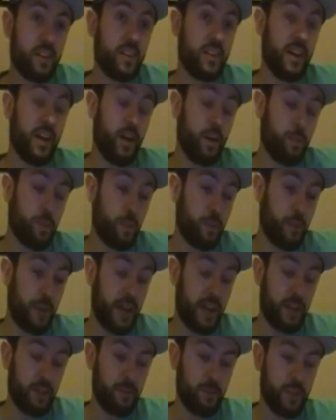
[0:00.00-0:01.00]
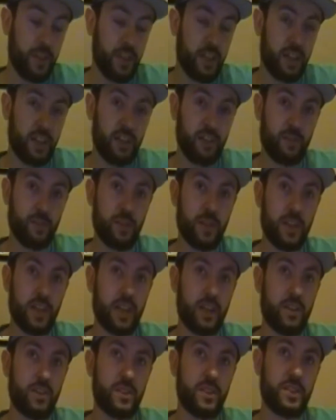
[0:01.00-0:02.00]
to help him edit video, his
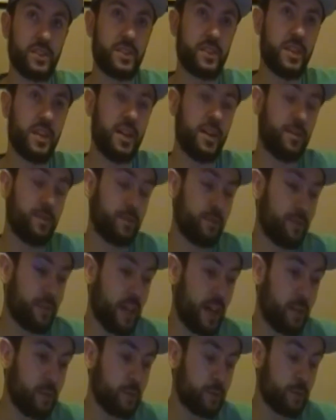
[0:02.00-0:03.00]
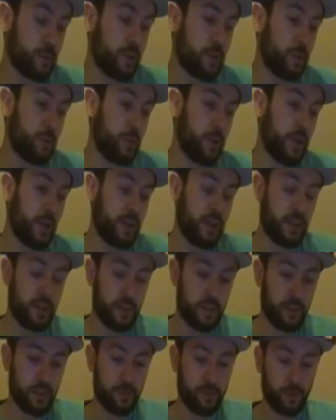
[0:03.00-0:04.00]
videos and stuff. That was really when
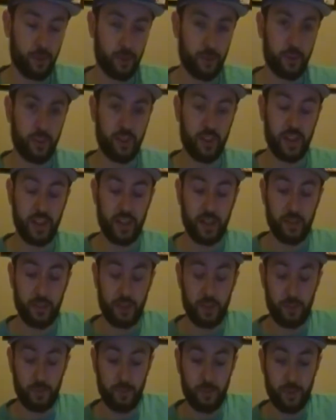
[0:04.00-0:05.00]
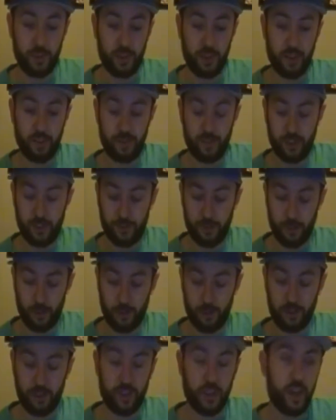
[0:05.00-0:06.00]
the first sign, that the
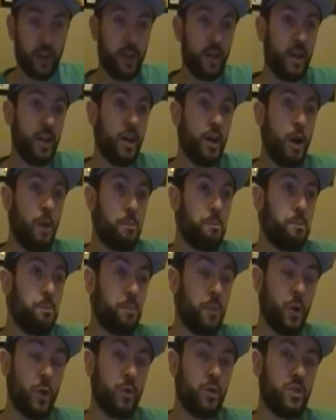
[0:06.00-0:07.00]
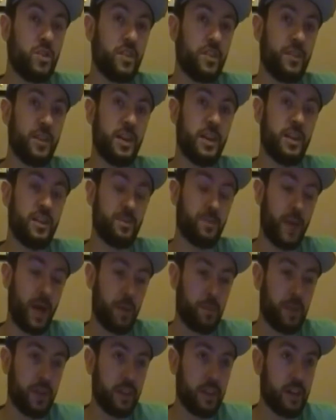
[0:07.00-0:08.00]
first boost of his
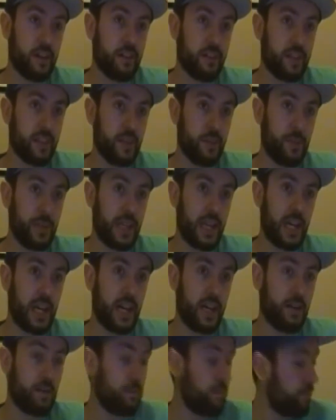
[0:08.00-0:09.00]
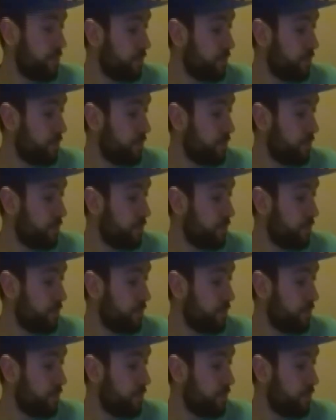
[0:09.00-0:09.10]
popularity began.